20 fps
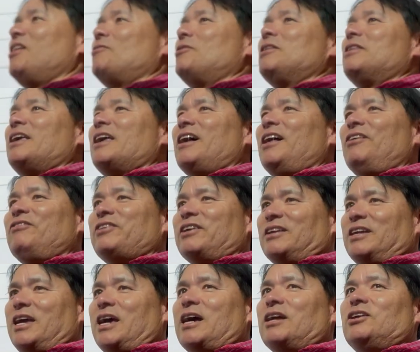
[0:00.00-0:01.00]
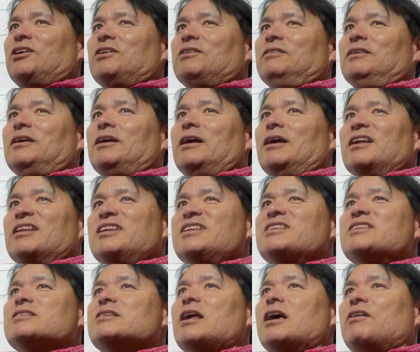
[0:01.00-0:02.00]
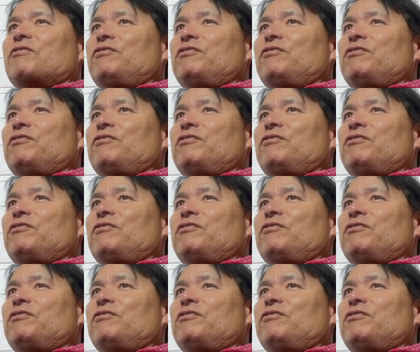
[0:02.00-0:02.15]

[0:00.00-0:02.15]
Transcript: with Kelvin, can you? This is like